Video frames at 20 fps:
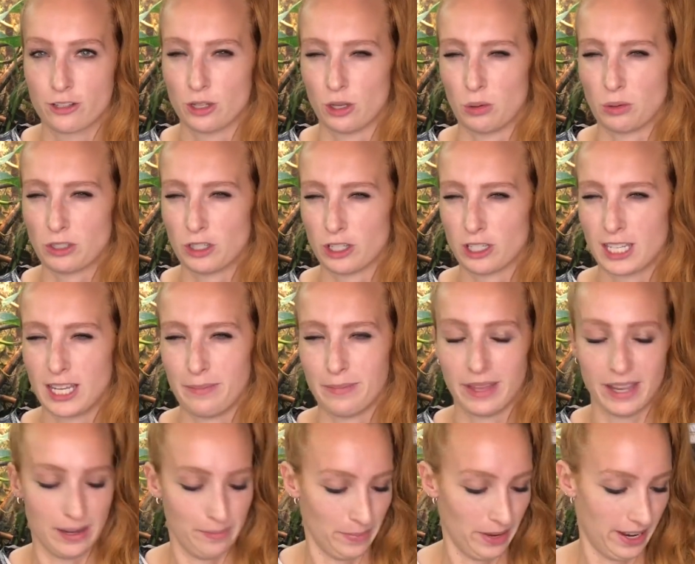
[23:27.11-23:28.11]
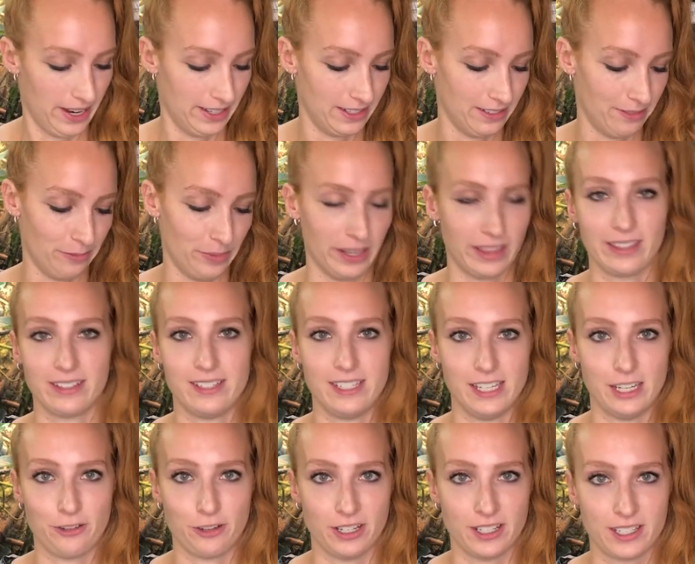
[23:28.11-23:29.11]
So just keep that in mind with
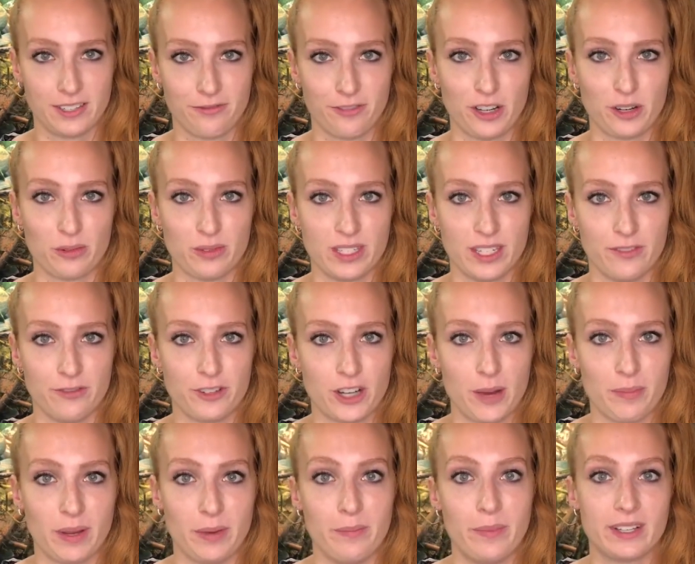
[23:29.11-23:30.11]
decreased frequency of dropping.